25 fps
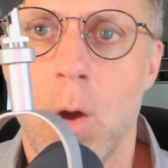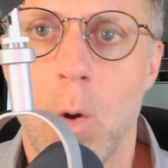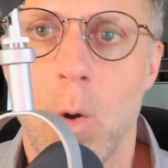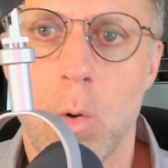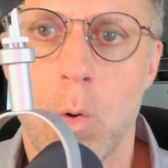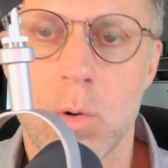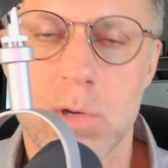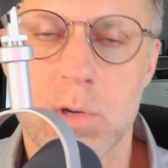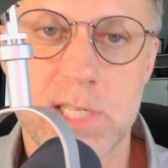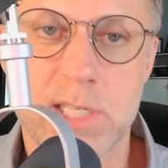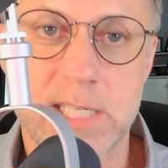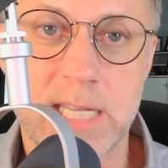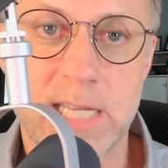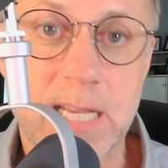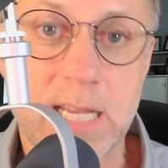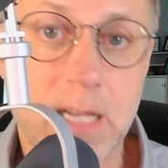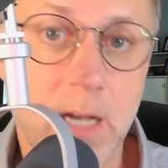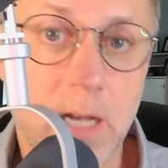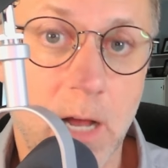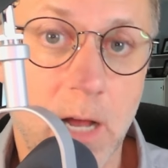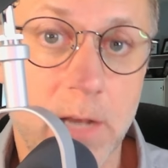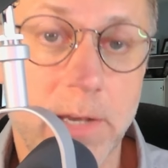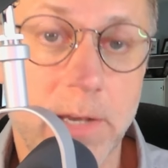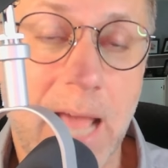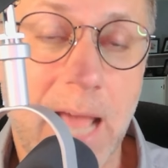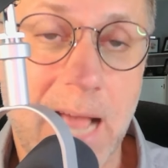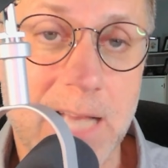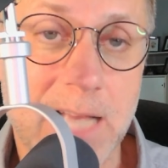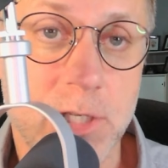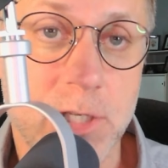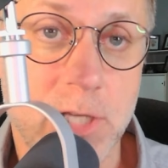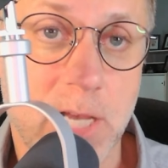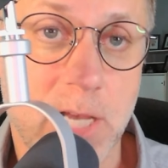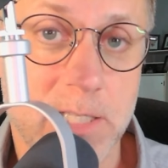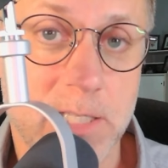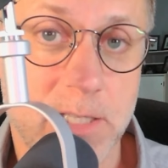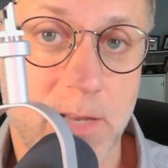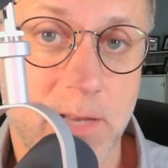or seeing
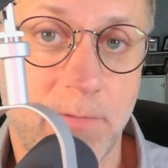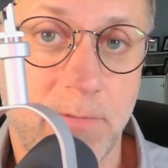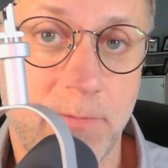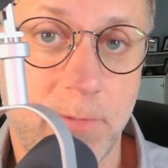undigested